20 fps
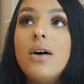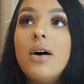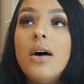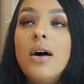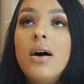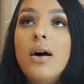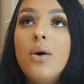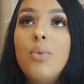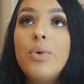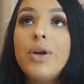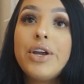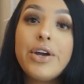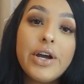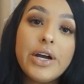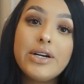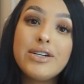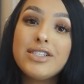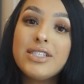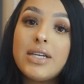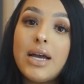when your
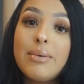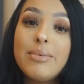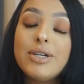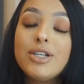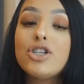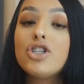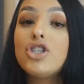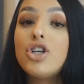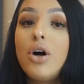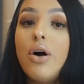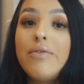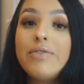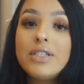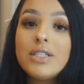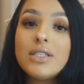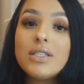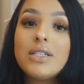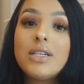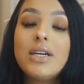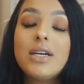hair is damaged,
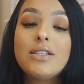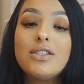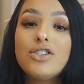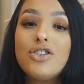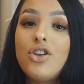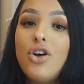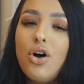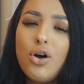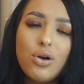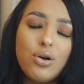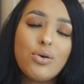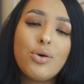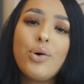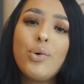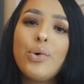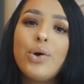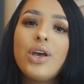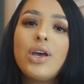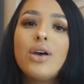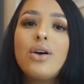obviously it's not
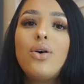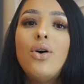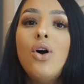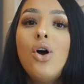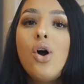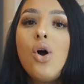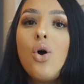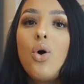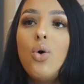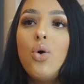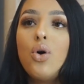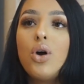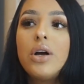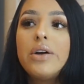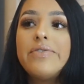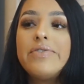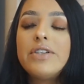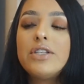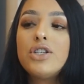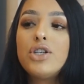growing. Or
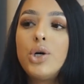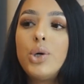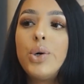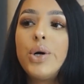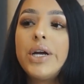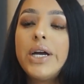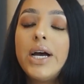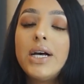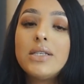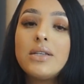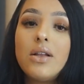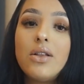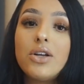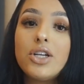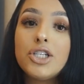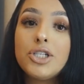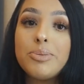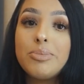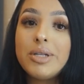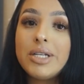if it's growing, it has a lot
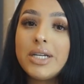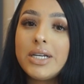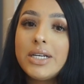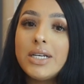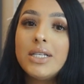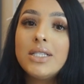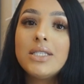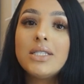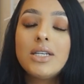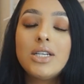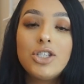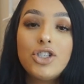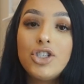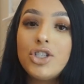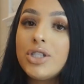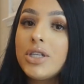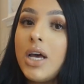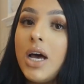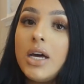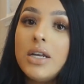of split ends and it
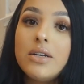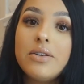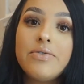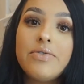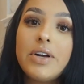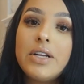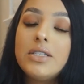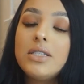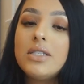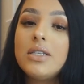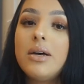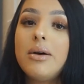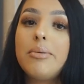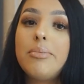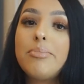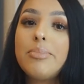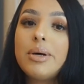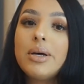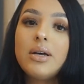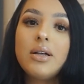just kind of ends
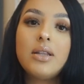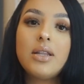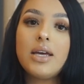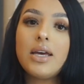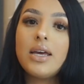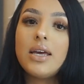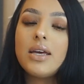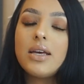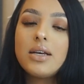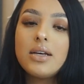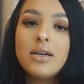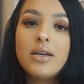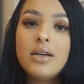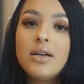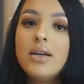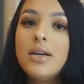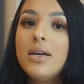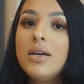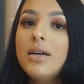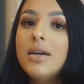up like
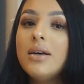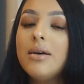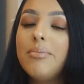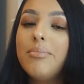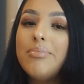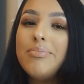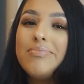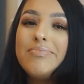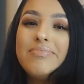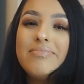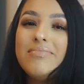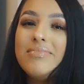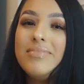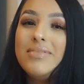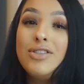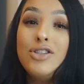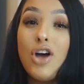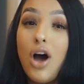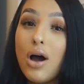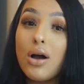
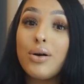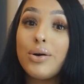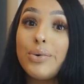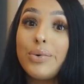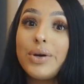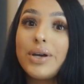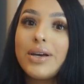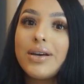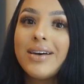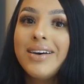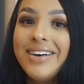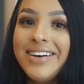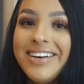not growing.